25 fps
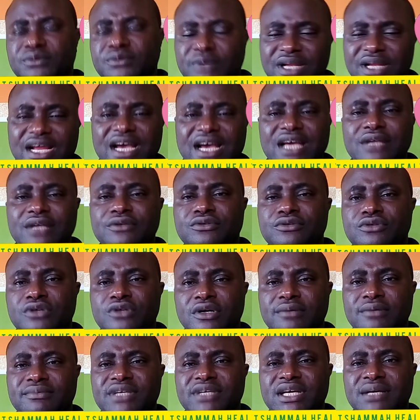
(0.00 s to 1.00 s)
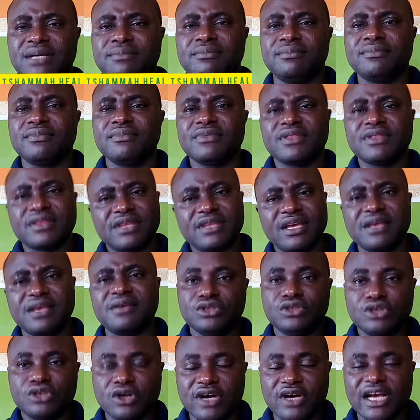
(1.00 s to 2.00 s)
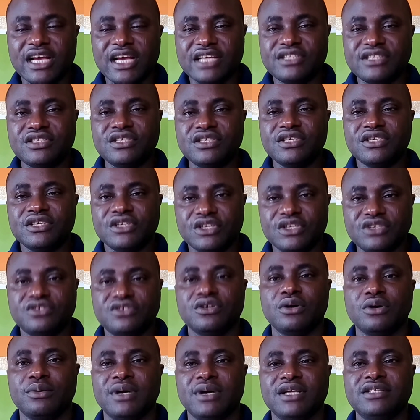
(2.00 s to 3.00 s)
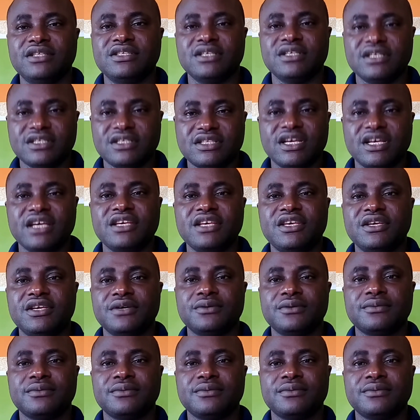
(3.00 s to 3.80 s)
I drop them. Thank you. Your health is your wealth. Thank you.